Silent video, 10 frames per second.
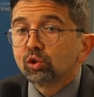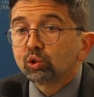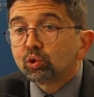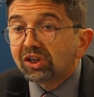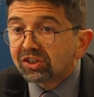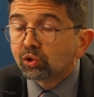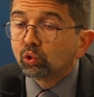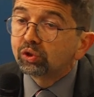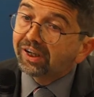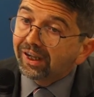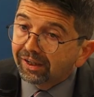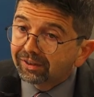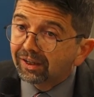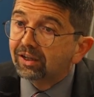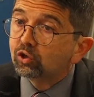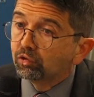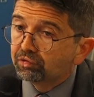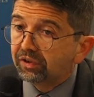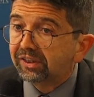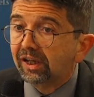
So this could create a conflict,